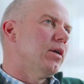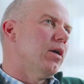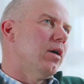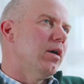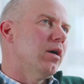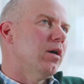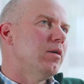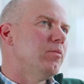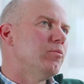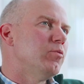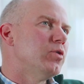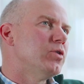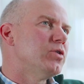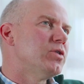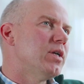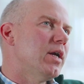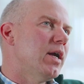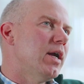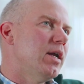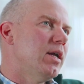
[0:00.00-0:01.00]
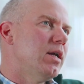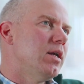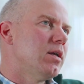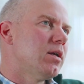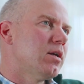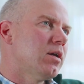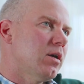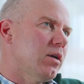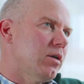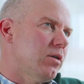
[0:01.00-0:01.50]
iHype was a
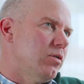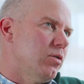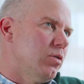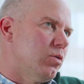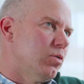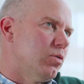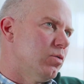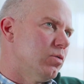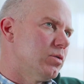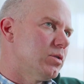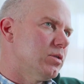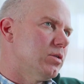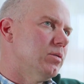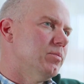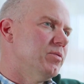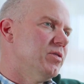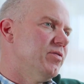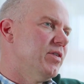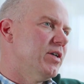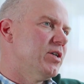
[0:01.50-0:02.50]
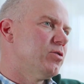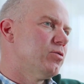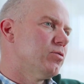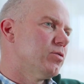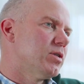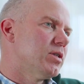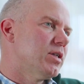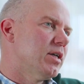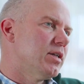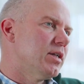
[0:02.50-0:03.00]
cohort observational
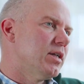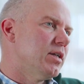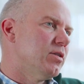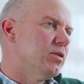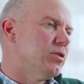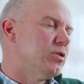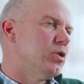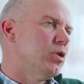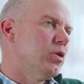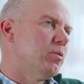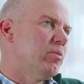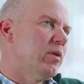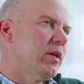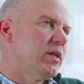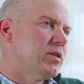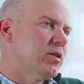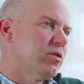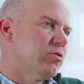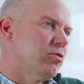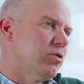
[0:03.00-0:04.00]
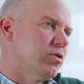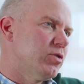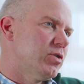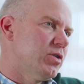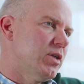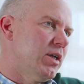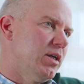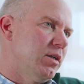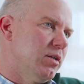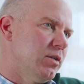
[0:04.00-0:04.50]
study that took place across
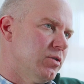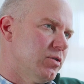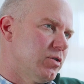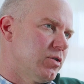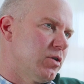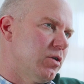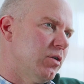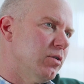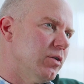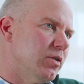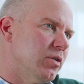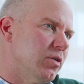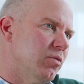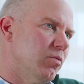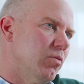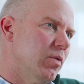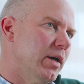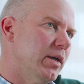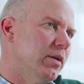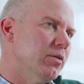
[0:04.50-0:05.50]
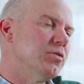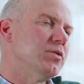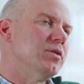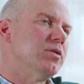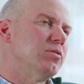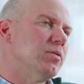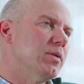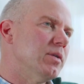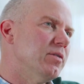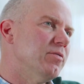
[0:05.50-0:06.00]
England, Scotland and Wales in
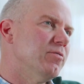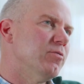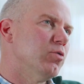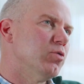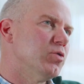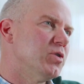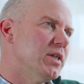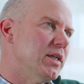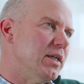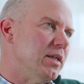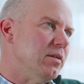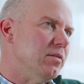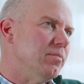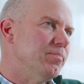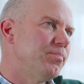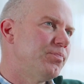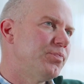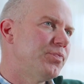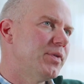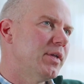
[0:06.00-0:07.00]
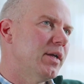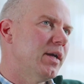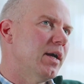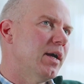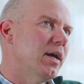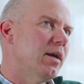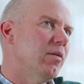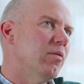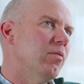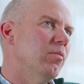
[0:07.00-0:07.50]
2014.
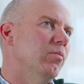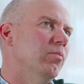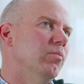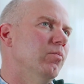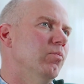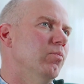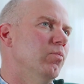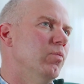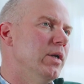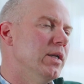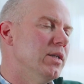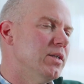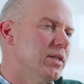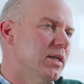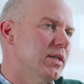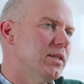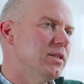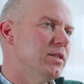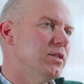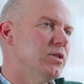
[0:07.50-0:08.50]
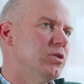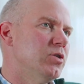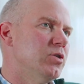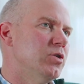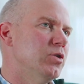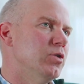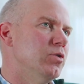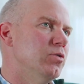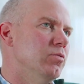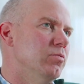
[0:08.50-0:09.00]
We intended
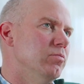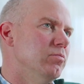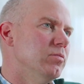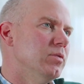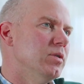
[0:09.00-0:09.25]
to